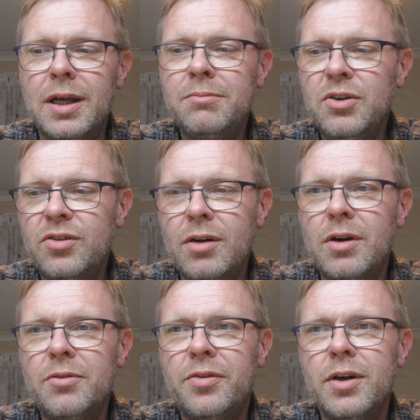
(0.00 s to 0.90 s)
Let me show
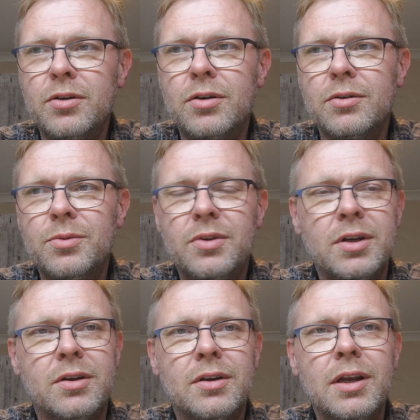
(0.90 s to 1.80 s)
how far you got with it.